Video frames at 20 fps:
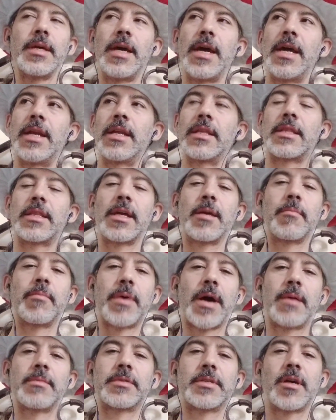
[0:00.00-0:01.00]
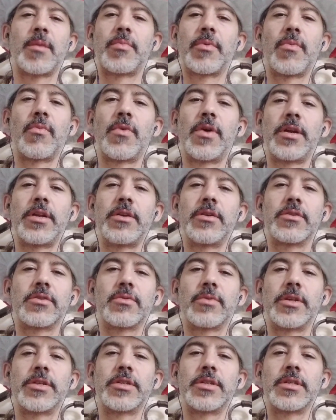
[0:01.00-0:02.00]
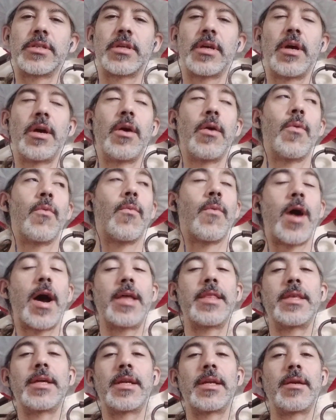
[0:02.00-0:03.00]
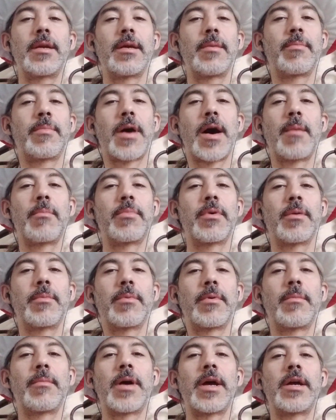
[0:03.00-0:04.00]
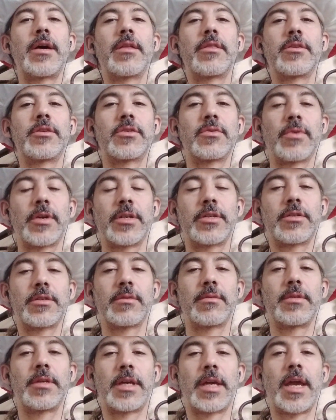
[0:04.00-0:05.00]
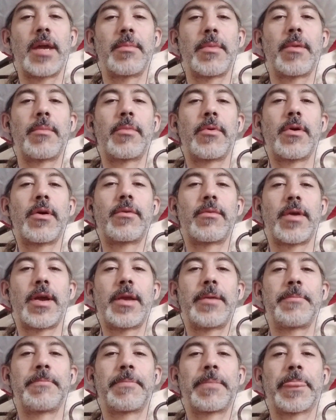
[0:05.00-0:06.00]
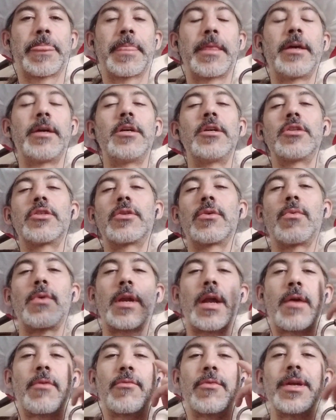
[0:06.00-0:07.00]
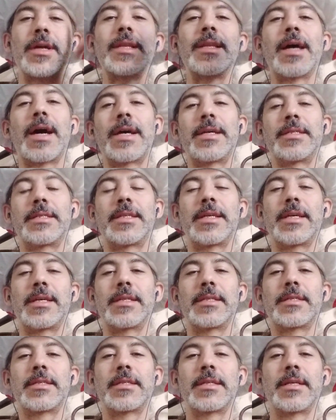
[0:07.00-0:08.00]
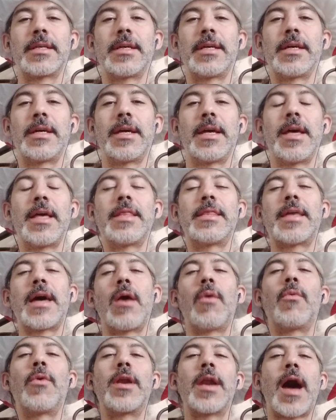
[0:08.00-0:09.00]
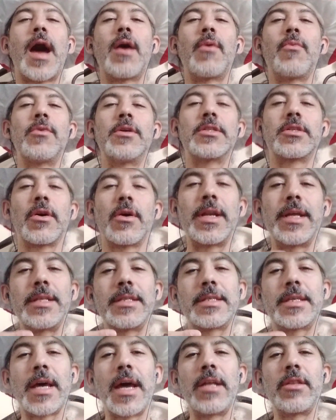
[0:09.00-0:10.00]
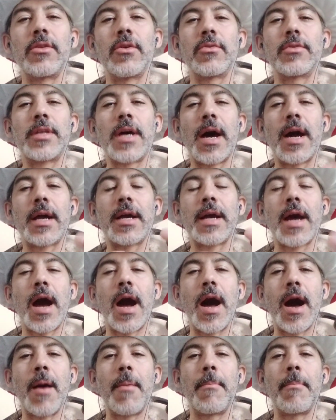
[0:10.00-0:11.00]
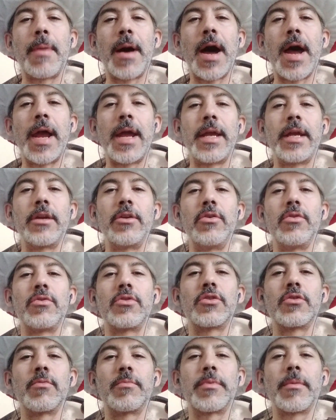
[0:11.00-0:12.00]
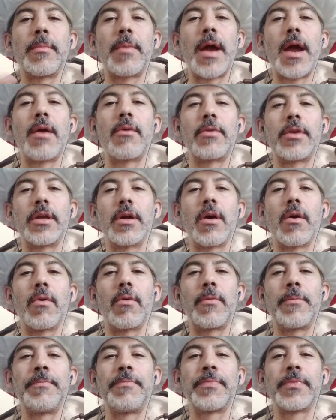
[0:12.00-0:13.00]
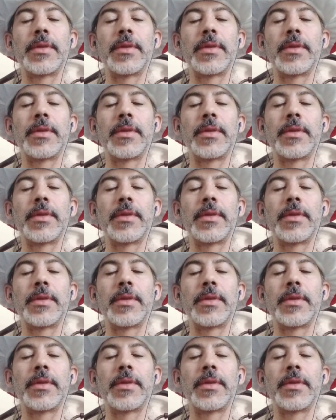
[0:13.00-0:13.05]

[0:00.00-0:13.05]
And the thing pops up on one of your Switches. Why didn't it pop up on my other Switch, the game I bought, right? So what I realized is that when I was on Nintendo.com buying New Super Mario,